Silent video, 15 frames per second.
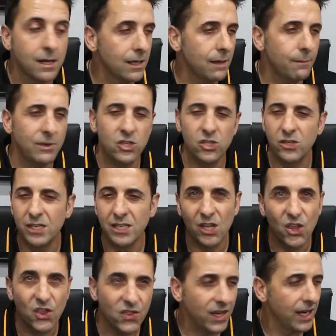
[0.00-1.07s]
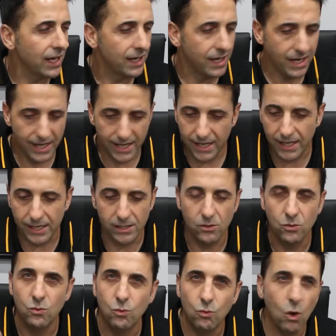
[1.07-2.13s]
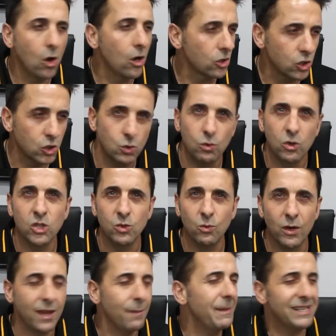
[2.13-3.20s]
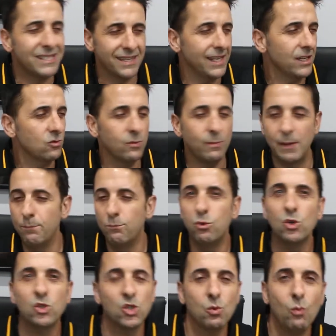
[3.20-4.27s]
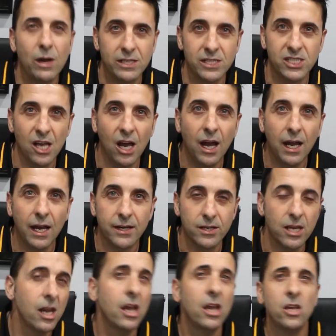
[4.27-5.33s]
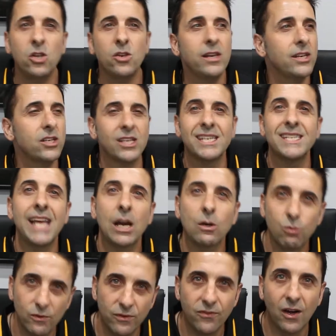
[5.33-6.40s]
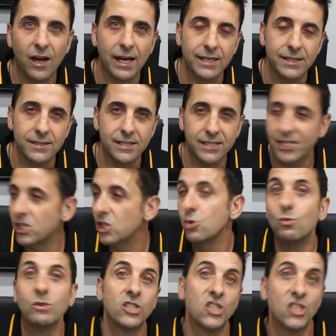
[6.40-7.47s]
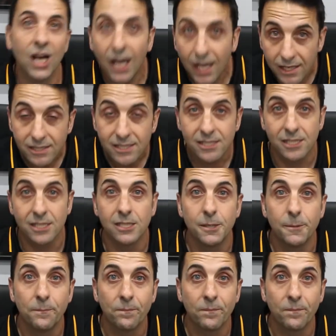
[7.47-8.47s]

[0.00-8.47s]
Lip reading: That means you need to think, eat, work towards what? That means things will be pushed to one side. You need to sacrifice, you need to adjust.